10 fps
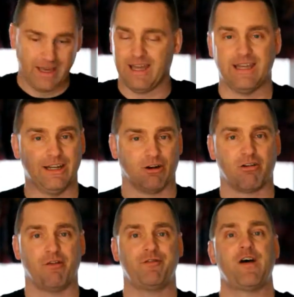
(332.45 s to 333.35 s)
hey, here
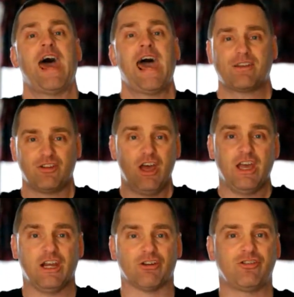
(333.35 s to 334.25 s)
are the
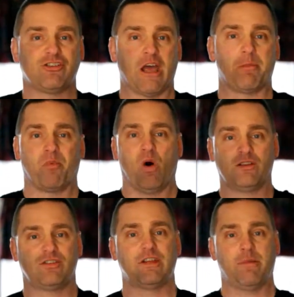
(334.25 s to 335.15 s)
facts, here's step
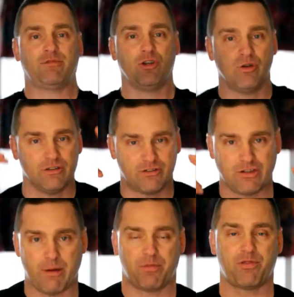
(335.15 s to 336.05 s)
1, step 2, and step